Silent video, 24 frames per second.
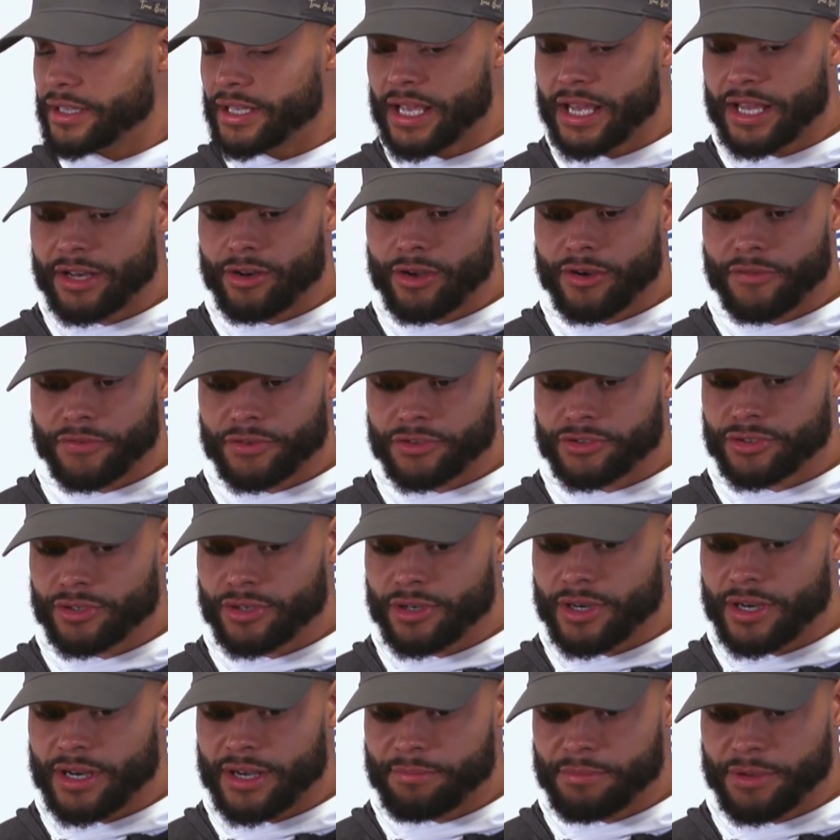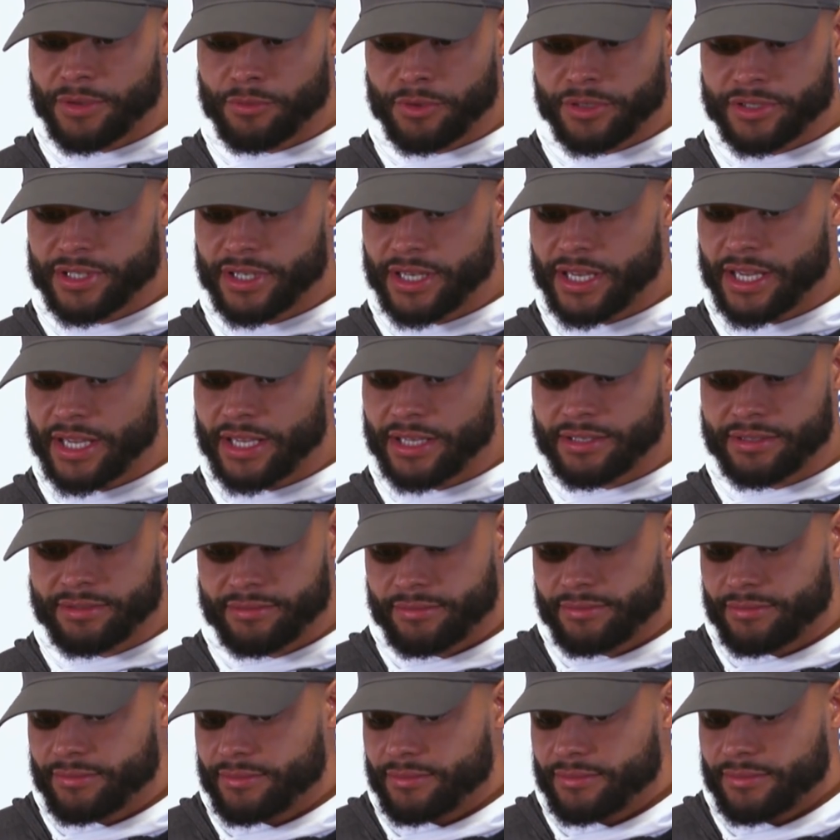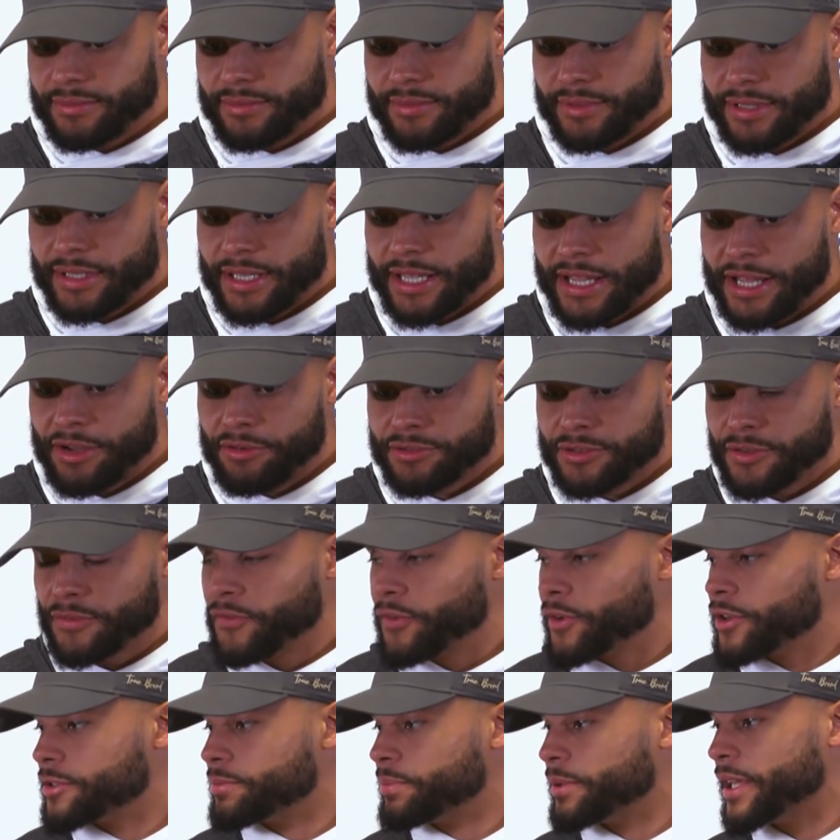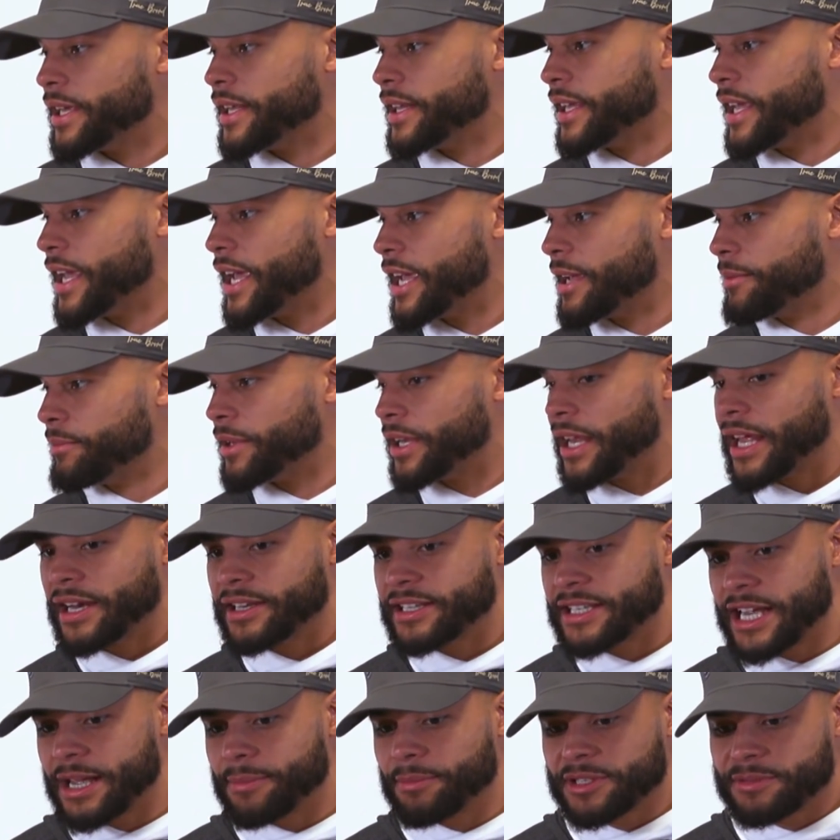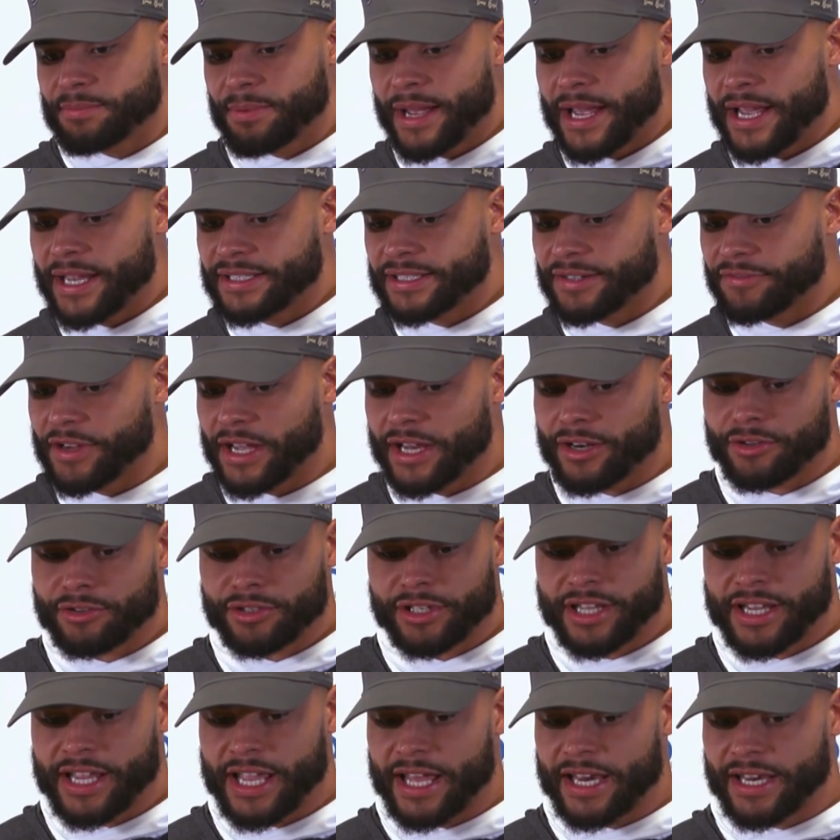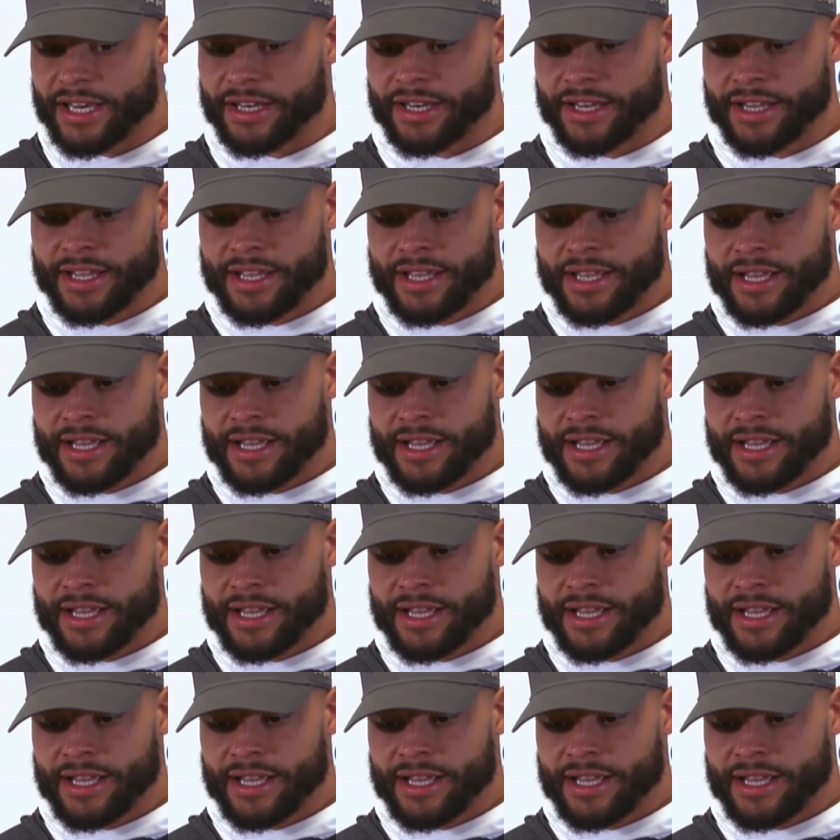Yeah, no, for sure. I mean, once again, that was the first play of the game. A lot of time has passed. I've got to go look at it.